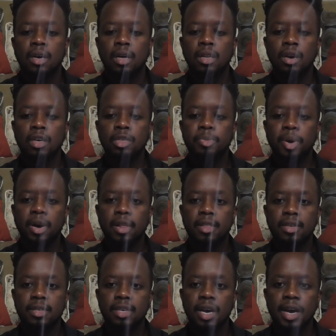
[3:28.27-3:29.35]
A large part of
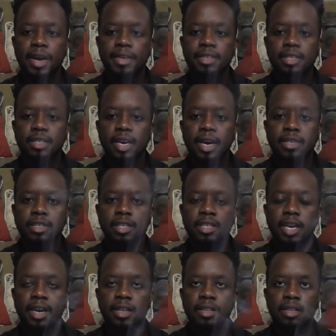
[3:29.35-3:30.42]
the science is actually
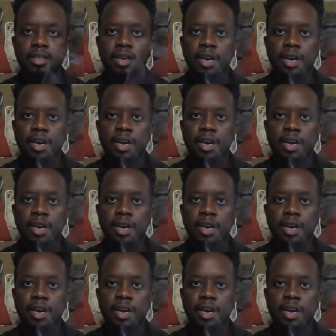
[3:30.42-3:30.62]
taking the